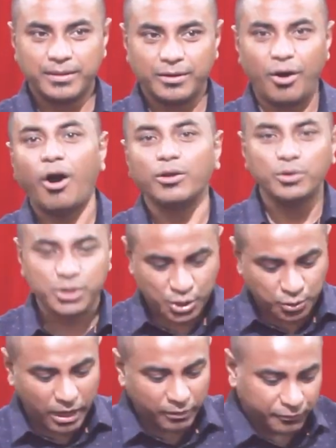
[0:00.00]
All those
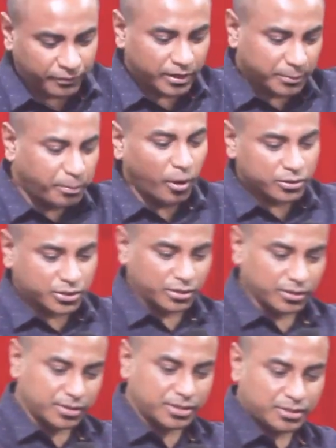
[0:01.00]
12
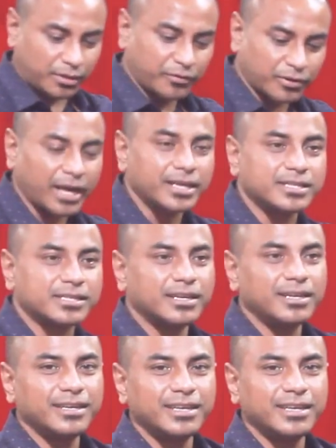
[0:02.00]
apostles of Christ,